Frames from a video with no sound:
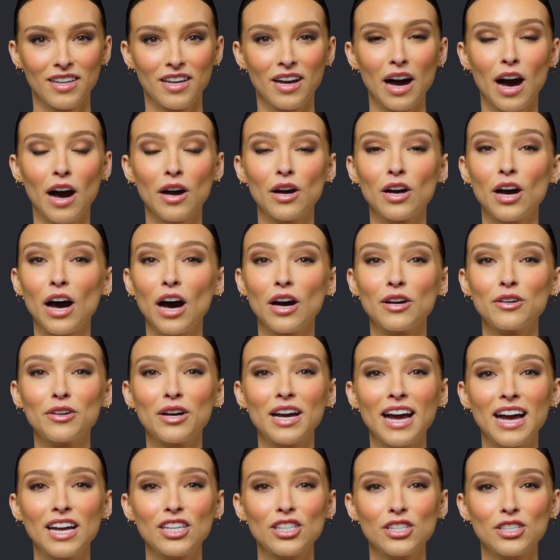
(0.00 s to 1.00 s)
Our
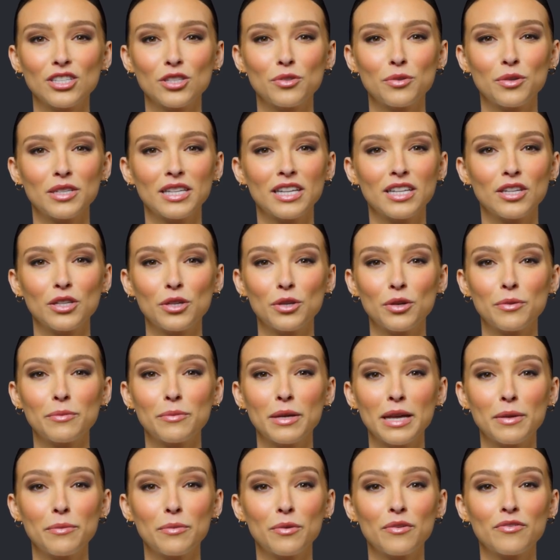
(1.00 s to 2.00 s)
congregations will include
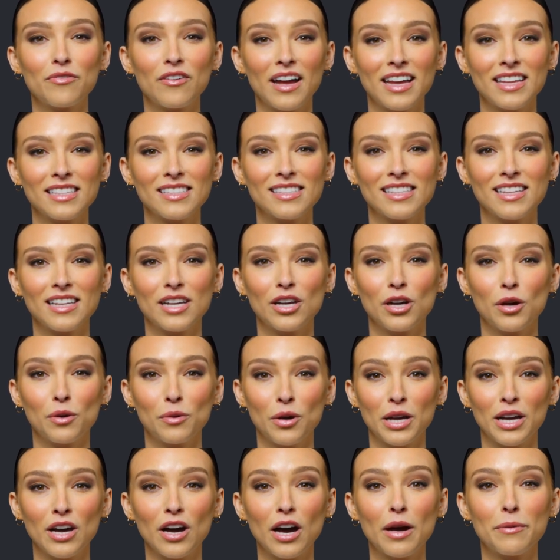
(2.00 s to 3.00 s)
people facing
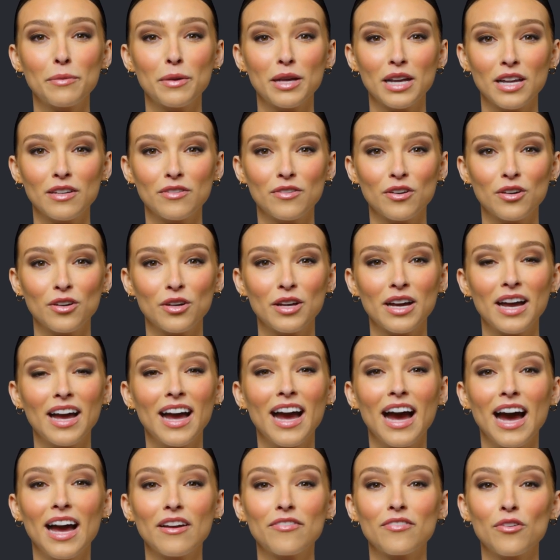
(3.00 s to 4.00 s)
career upheaval
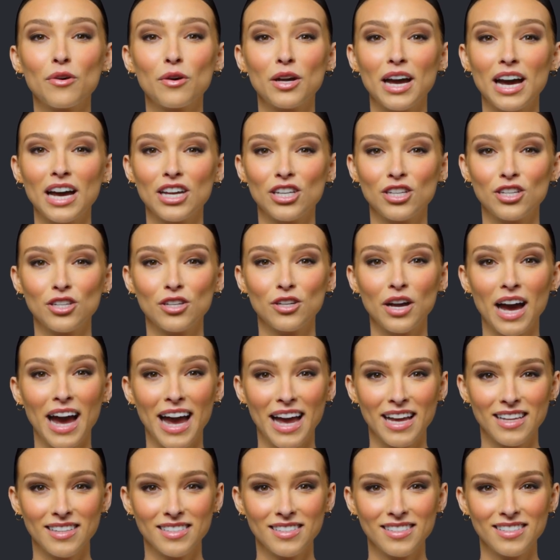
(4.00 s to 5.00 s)
and vocational
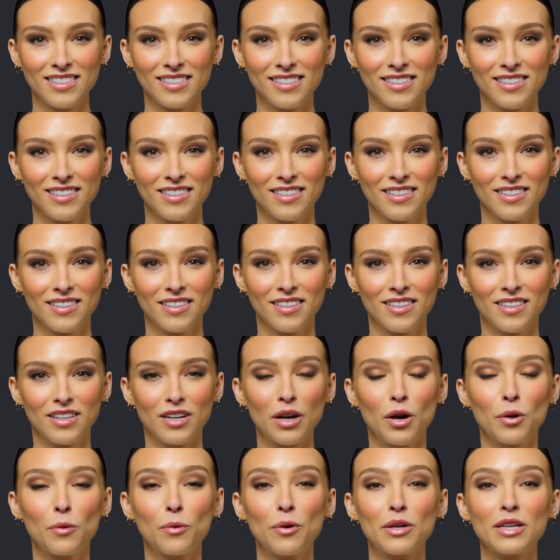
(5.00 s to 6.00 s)
angst.
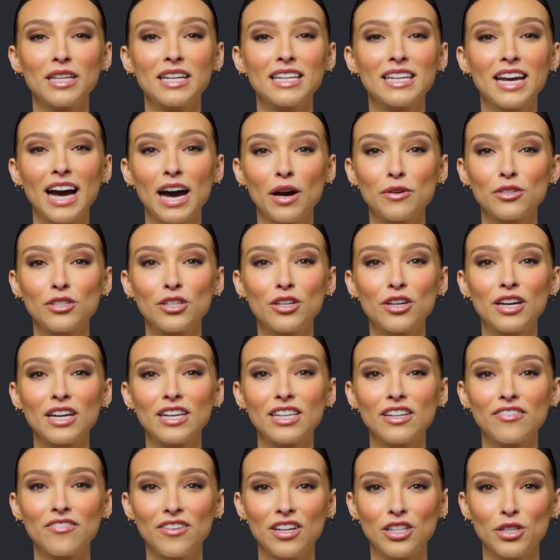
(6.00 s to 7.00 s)
We'll encounter
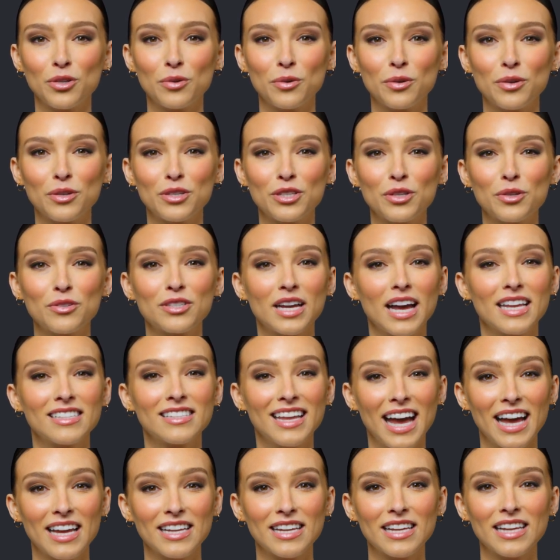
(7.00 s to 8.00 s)
individuals whose
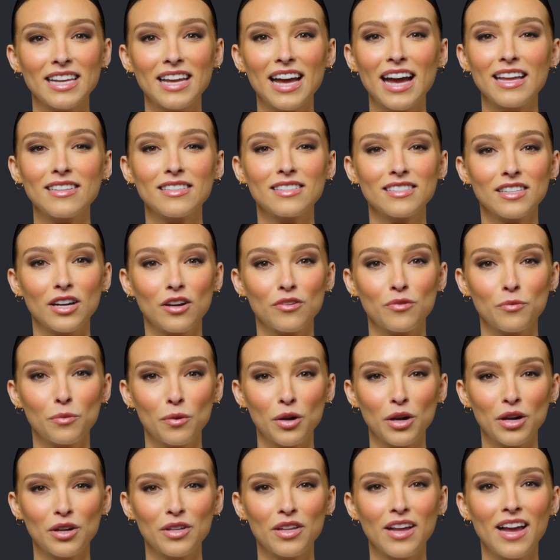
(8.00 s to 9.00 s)
identity and
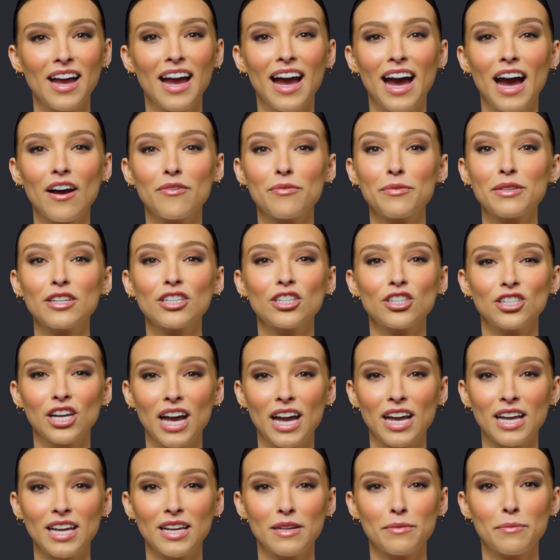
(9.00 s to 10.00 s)
self-worth have been
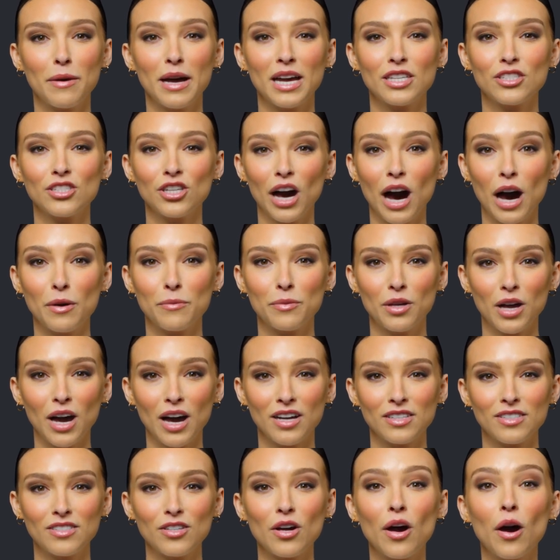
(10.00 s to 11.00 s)
shaken by job
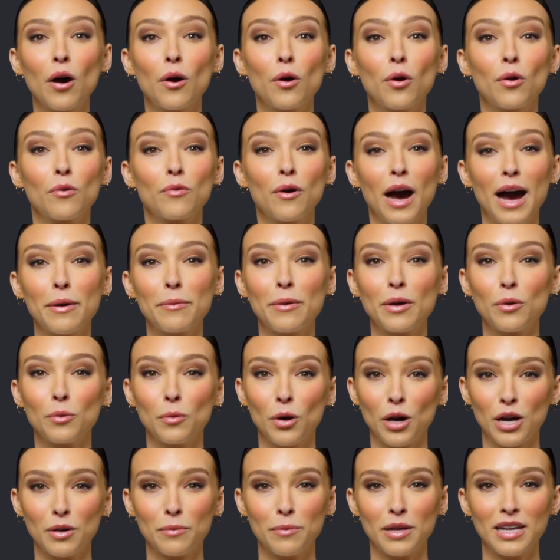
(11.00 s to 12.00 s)
loss or rapid
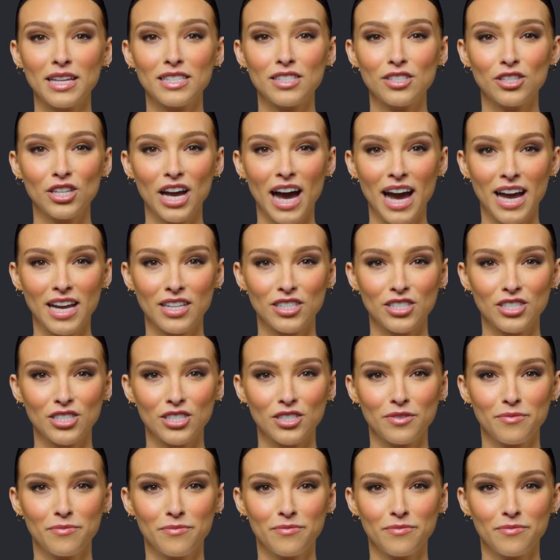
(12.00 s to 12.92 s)
workplace change.